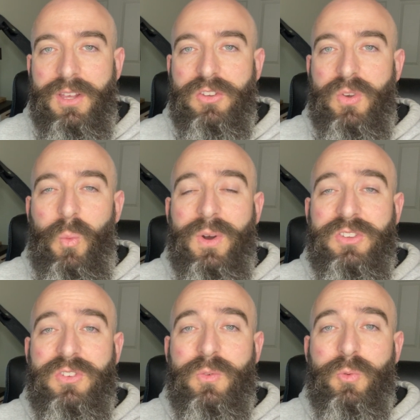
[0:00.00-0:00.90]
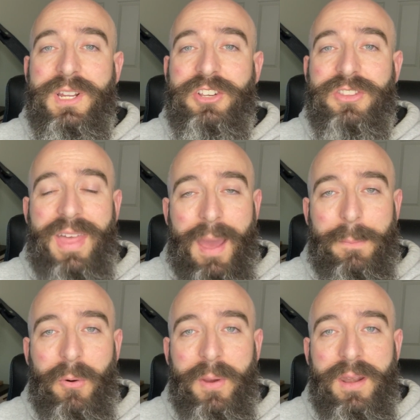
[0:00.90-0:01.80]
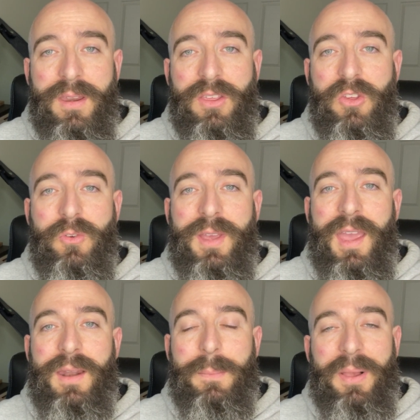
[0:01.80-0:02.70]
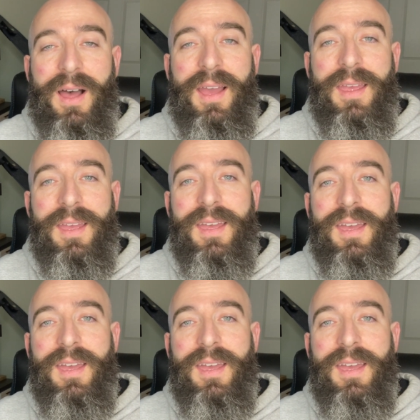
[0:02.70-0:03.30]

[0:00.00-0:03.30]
So once you reach that point, you can apply,